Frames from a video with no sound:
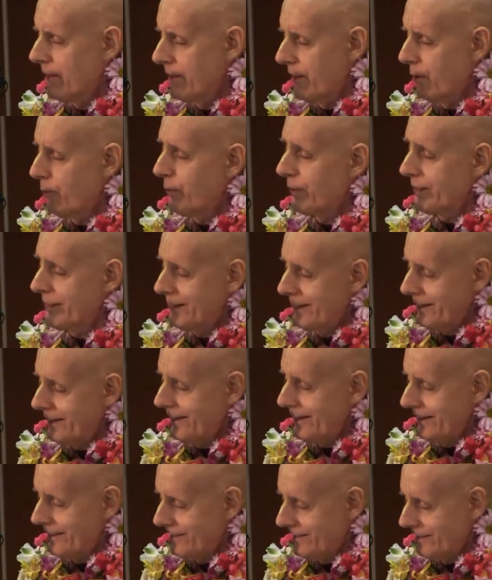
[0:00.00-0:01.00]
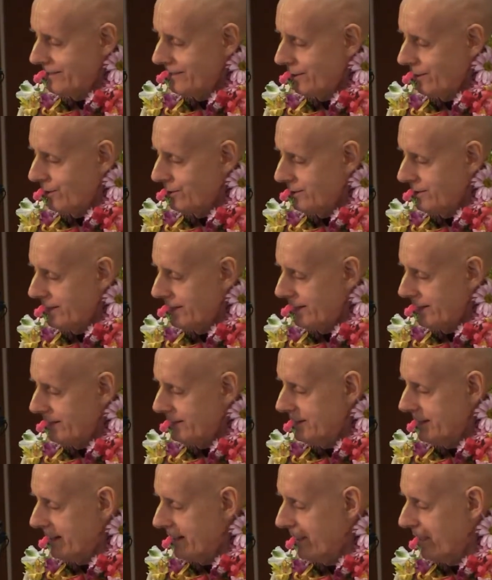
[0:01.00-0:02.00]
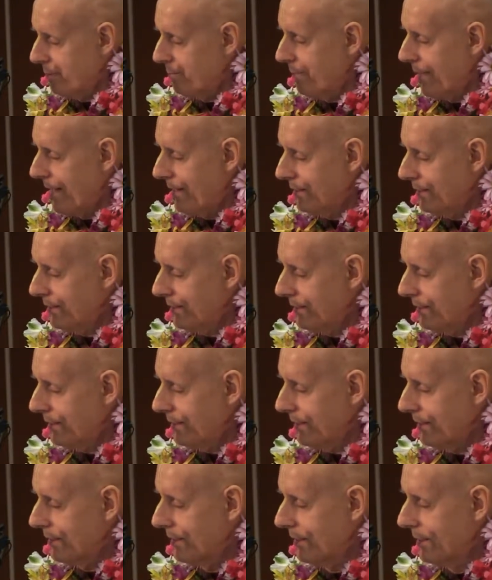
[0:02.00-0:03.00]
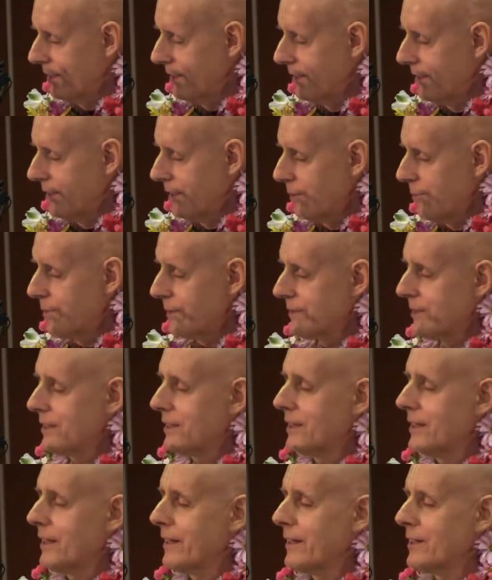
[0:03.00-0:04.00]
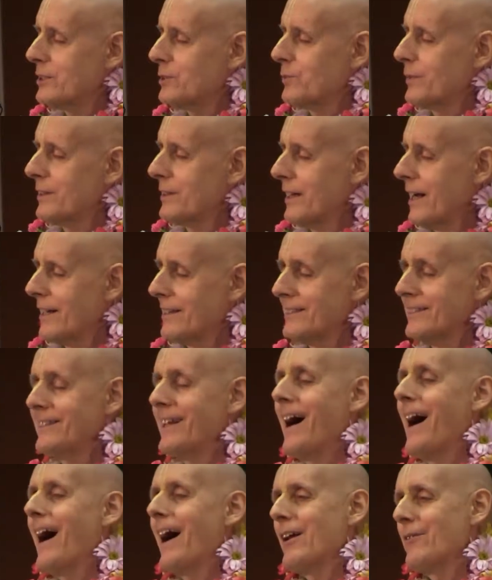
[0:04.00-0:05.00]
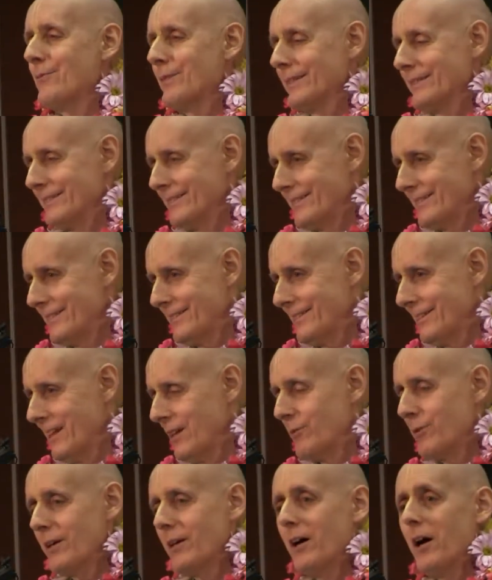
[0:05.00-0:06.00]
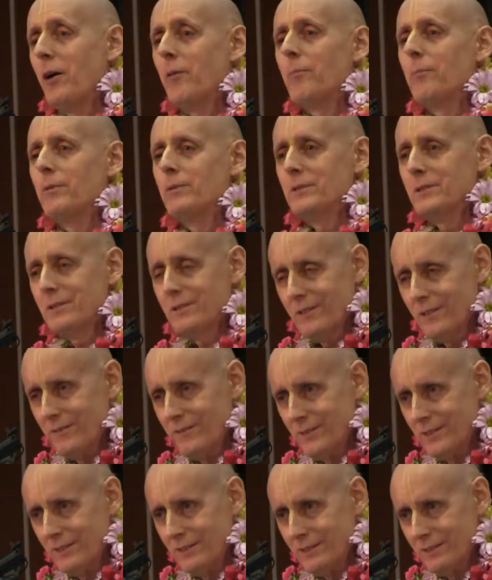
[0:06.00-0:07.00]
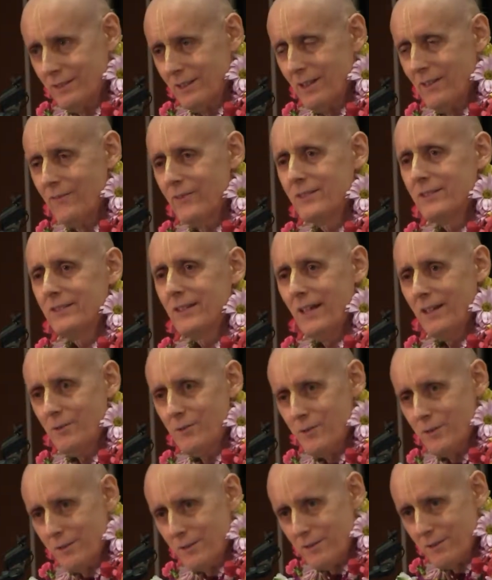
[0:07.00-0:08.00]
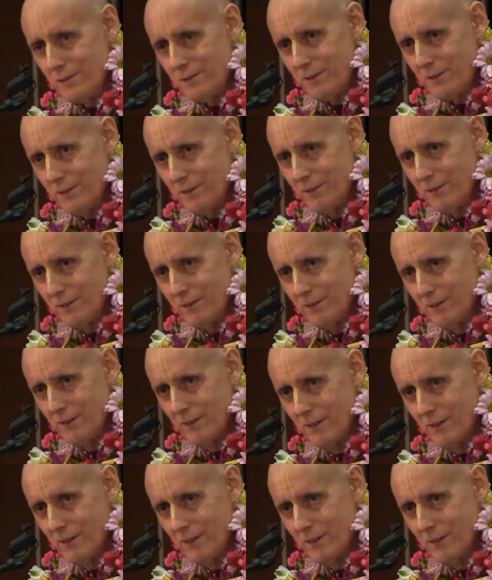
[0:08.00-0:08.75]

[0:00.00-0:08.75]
There were kings in those days, they had monarchy, but the kings were not tyrants, they were humble servants of the sages,